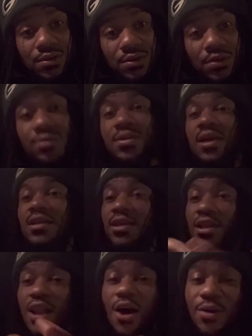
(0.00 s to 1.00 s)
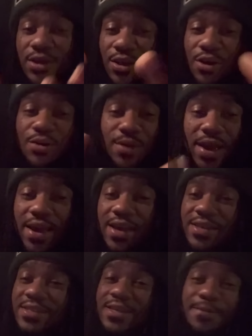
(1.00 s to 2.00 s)
You take the law in your own
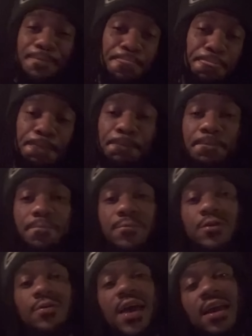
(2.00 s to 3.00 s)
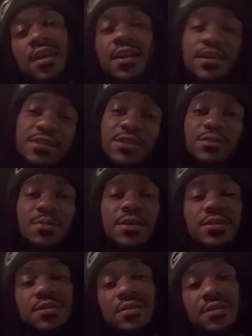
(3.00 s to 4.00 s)
hands and you handle that situation.